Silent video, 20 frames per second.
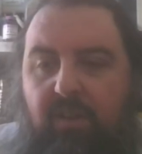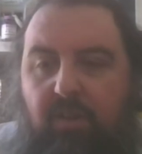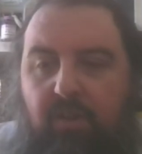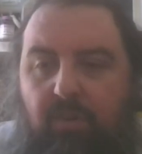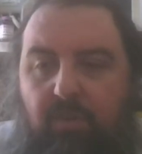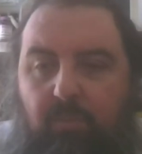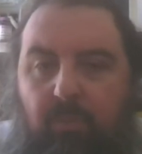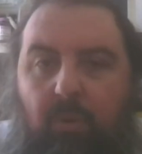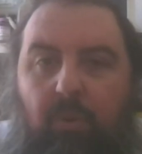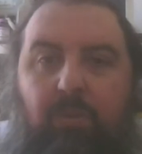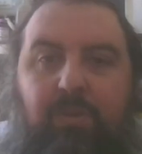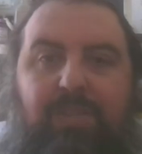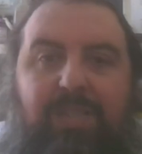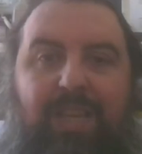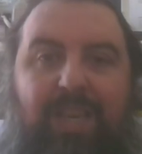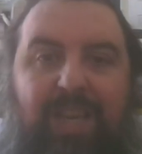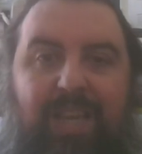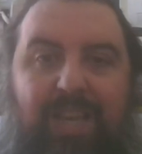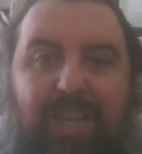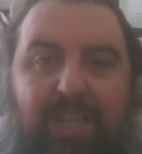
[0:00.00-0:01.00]
what was
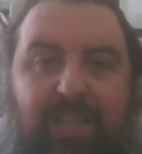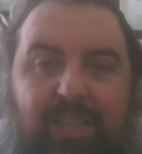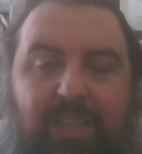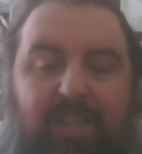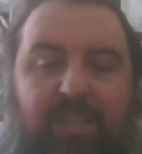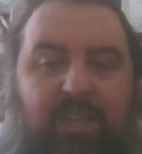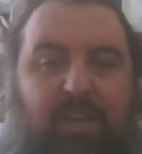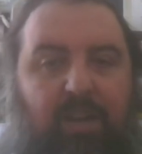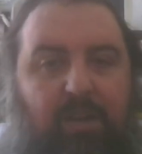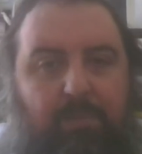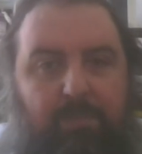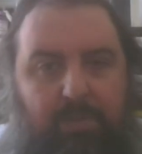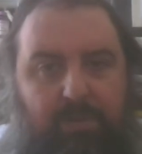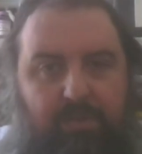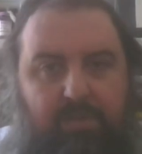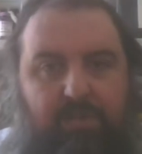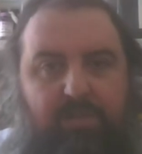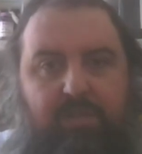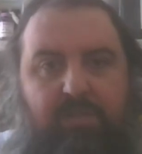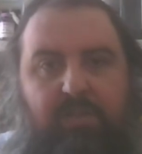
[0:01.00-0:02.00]
in the
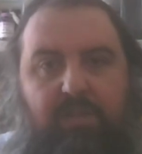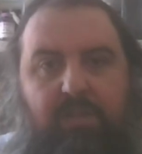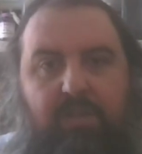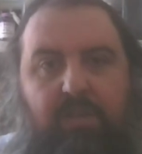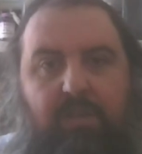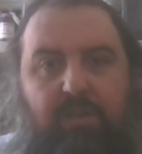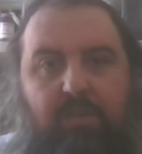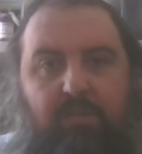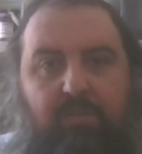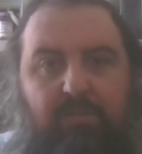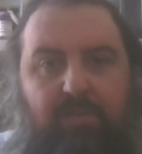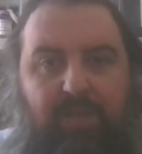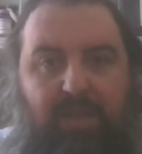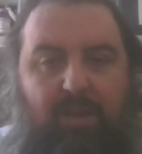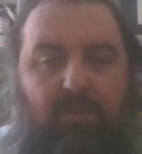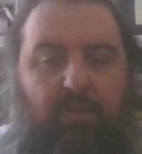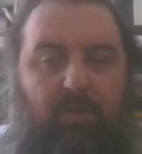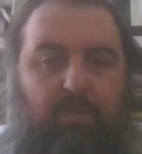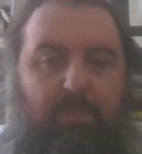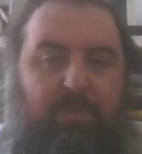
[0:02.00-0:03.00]
cupboards
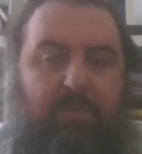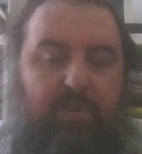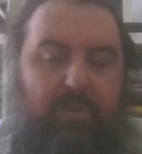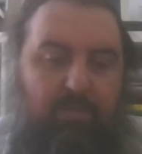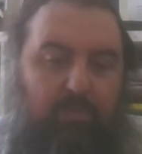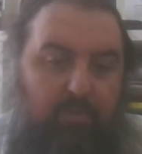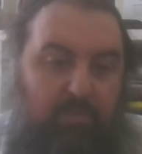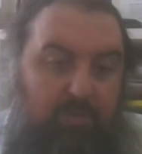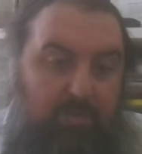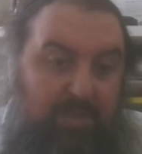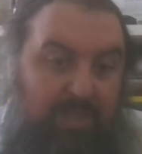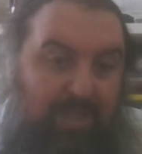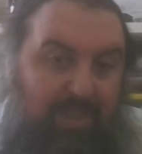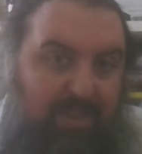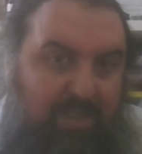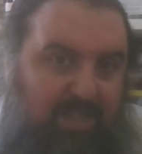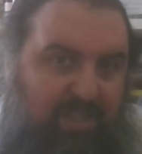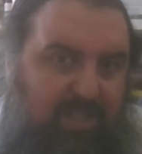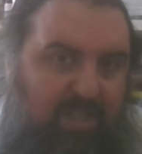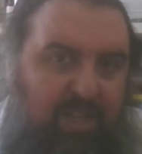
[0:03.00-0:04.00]
without opening them, what was
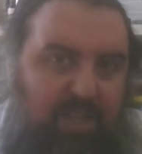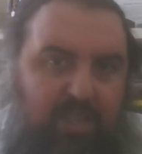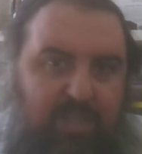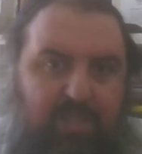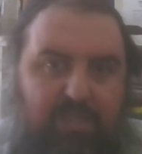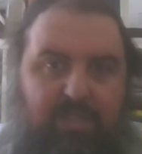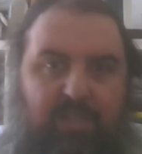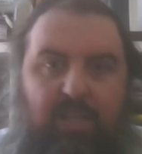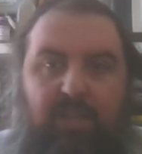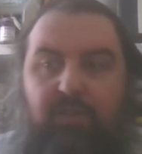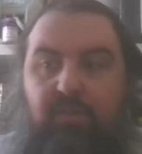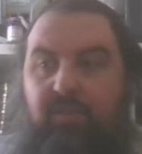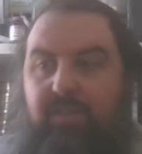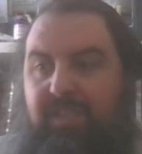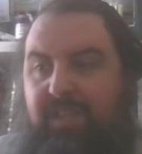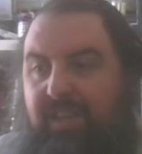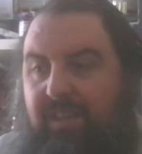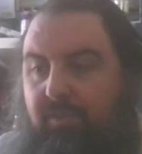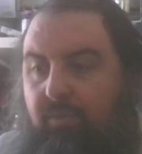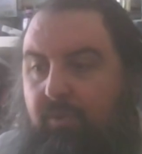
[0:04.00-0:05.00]
in the chests. They could
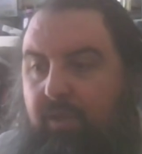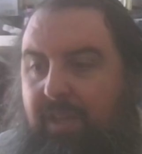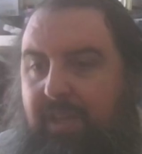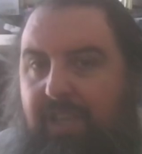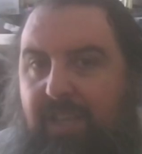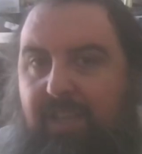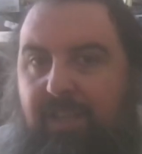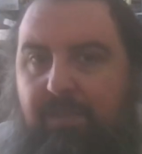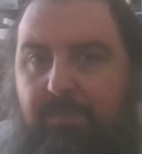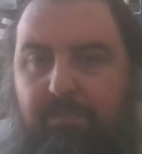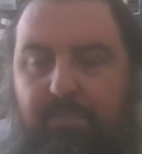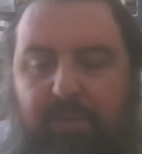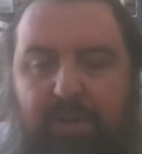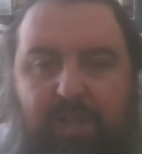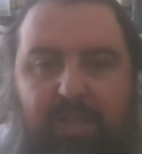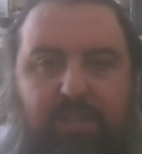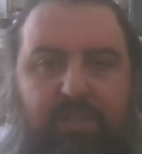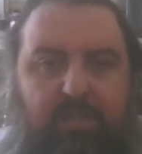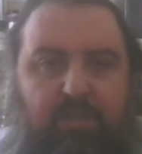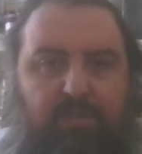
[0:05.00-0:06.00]
see all the hidden
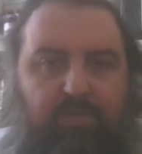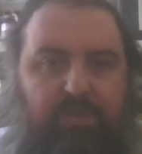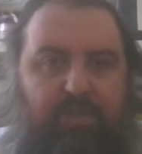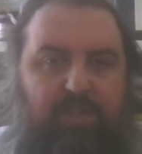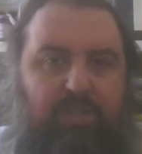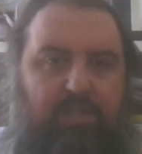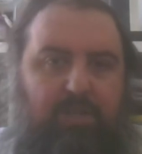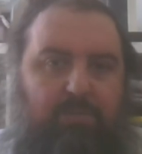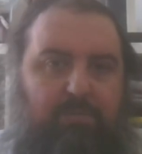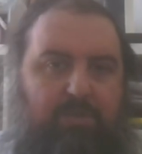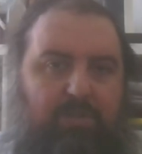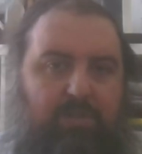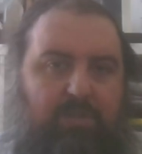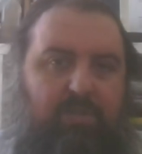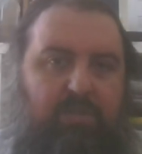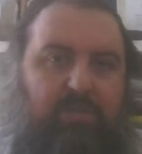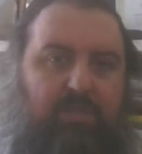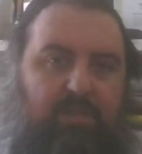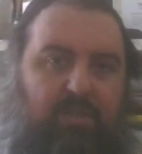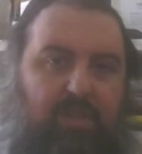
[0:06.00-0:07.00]
places of the
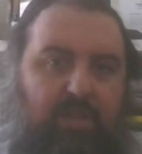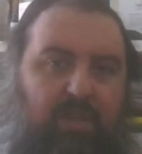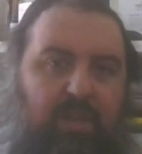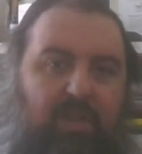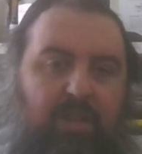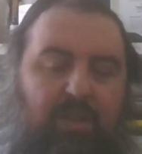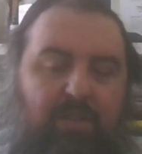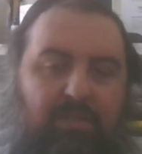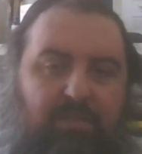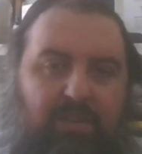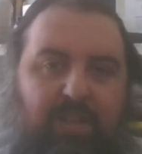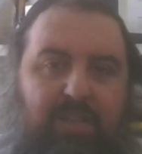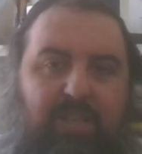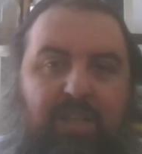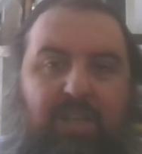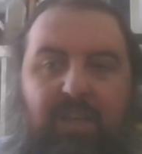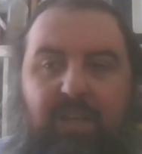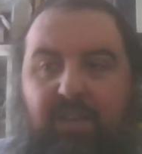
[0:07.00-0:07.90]
Egyptians, right?